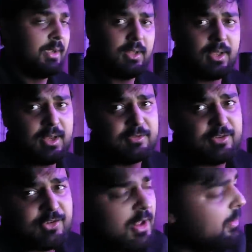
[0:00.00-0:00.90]
And ladies
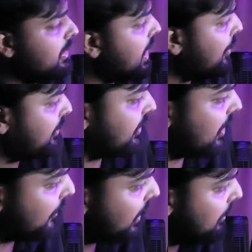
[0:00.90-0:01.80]
and gentlemen, that was
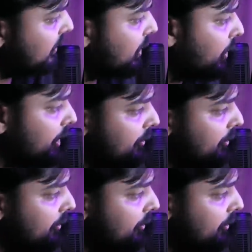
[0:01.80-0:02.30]
another episode